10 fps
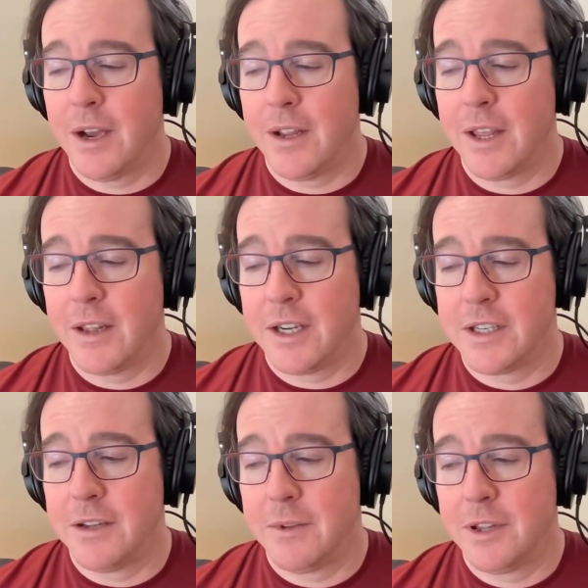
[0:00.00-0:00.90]
I think that's
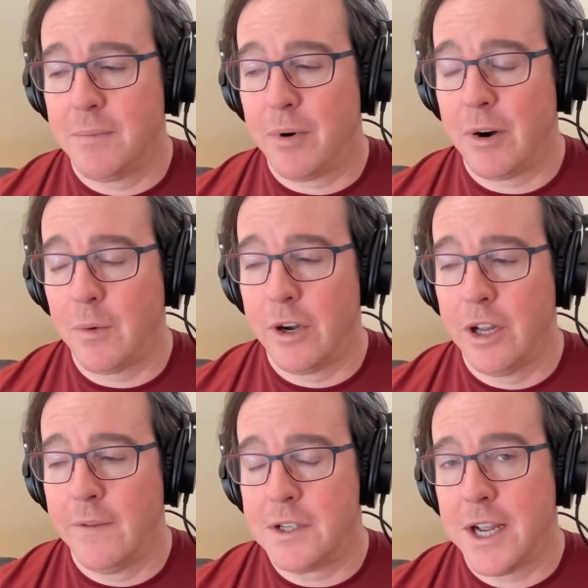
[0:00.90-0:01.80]
the the part where
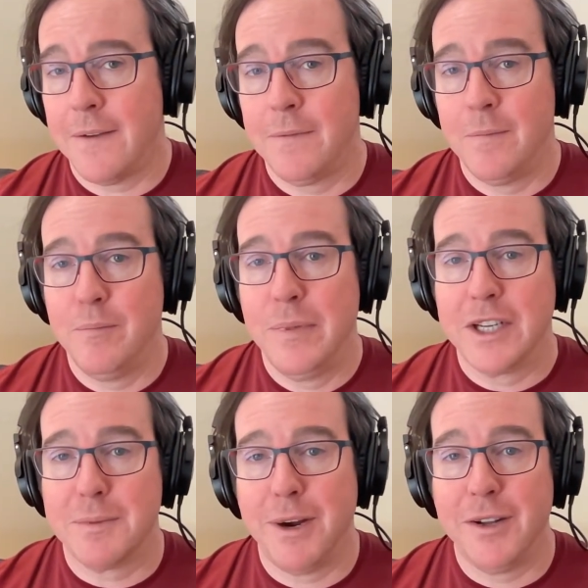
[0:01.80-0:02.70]
none of us have big
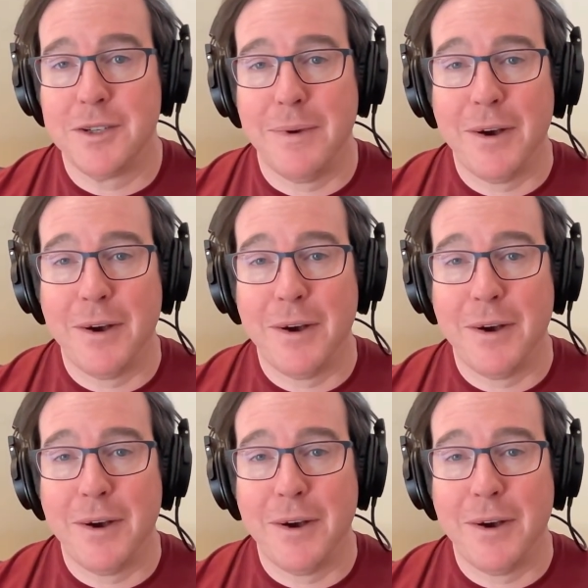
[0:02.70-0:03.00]
smiles about